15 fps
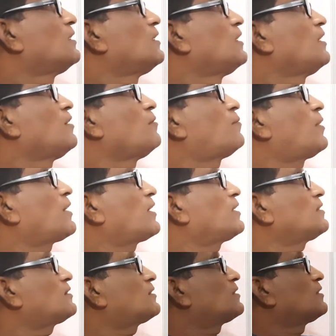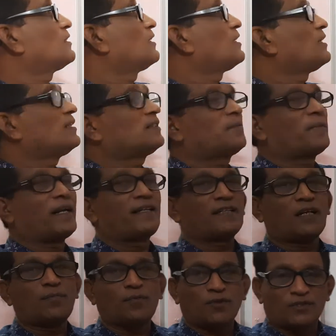Inference is a
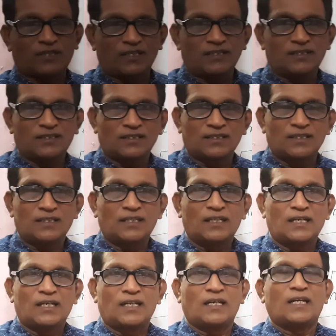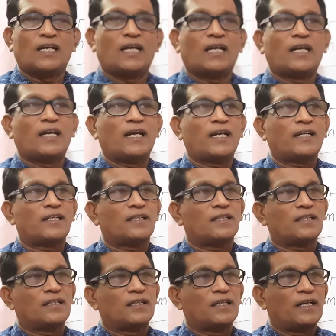mental process, and
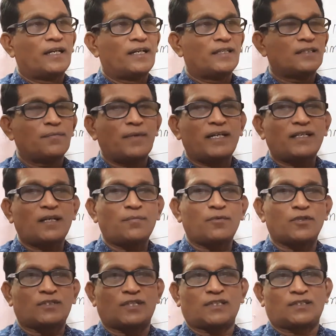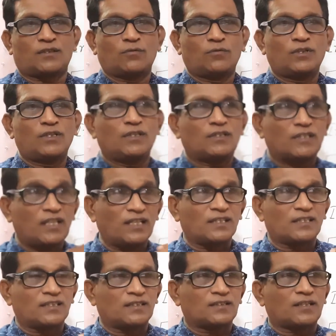it is a mental process. We
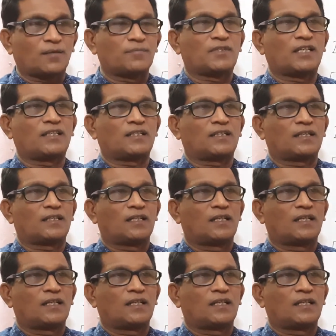think something.